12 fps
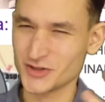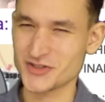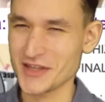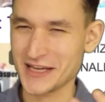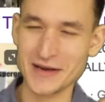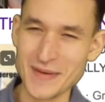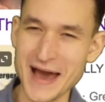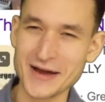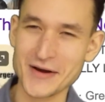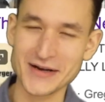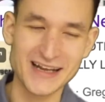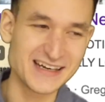just thinking
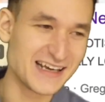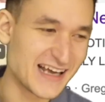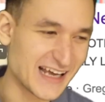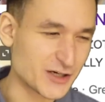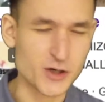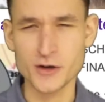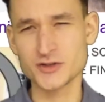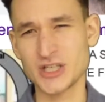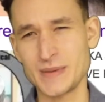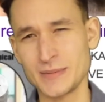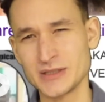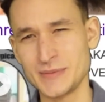back on it, encouraging
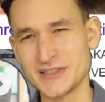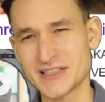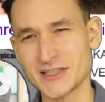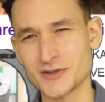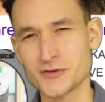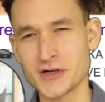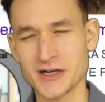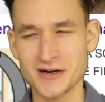people to be schizophrenic and